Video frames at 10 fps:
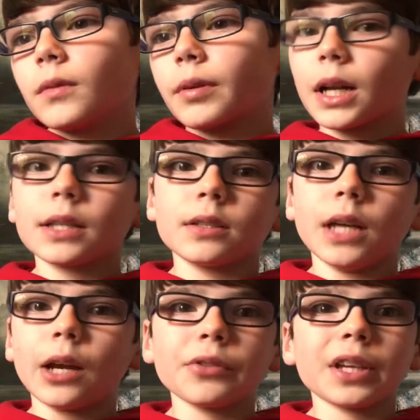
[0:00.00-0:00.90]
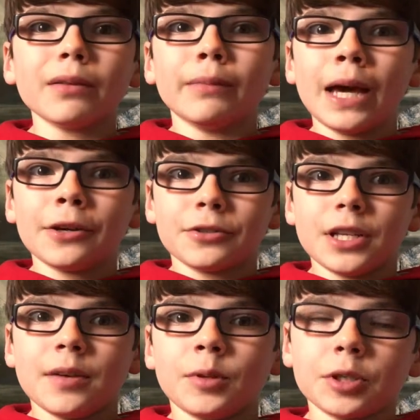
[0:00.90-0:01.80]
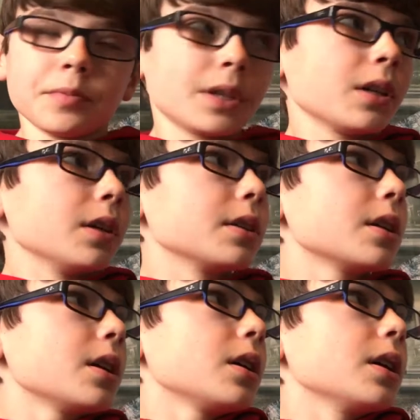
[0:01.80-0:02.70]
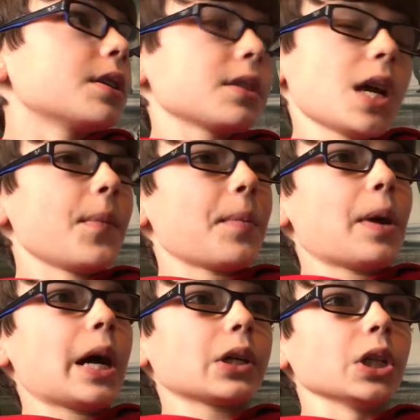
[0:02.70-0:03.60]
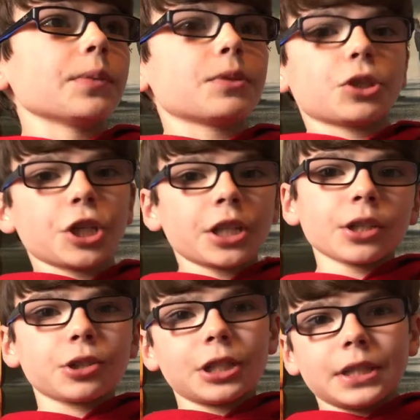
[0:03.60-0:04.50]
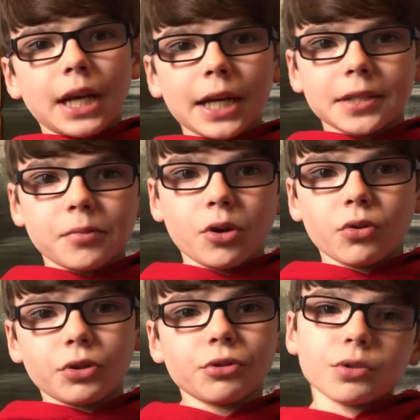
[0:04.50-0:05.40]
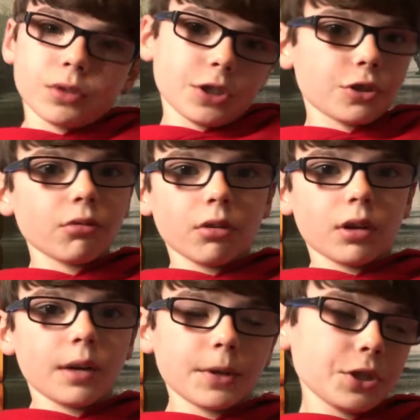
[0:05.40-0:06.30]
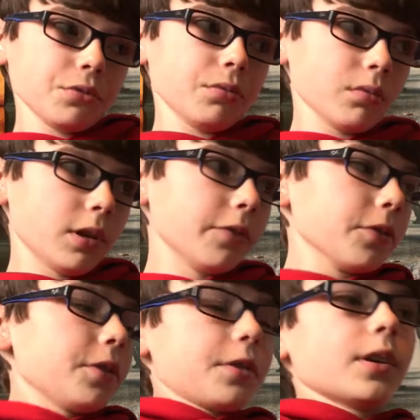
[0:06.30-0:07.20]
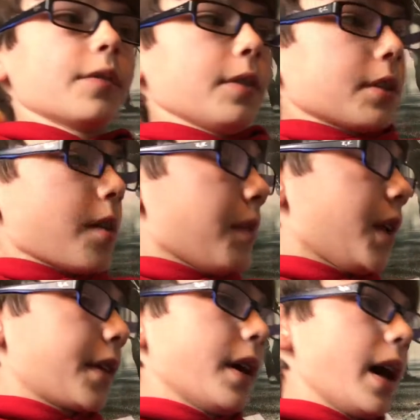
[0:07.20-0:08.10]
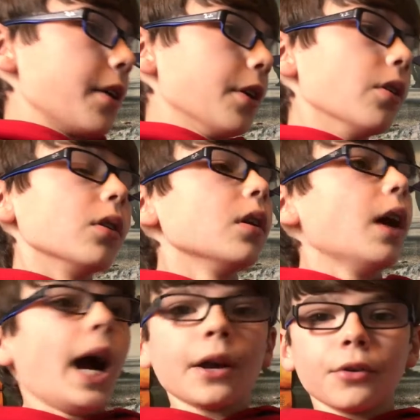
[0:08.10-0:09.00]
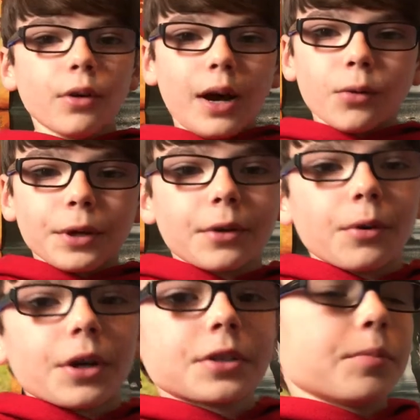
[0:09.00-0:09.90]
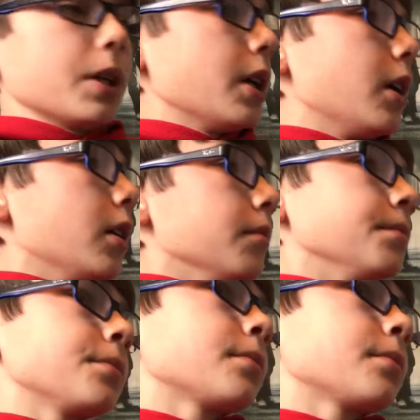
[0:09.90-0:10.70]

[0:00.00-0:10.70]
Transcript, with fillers: but I, I don't think it matters that much because it's a zombie apocalypse. She could literally die tomorrow and you just want to show her how much you love her and stuff, something like that. I don't know. I don't know how Rick works, but, um,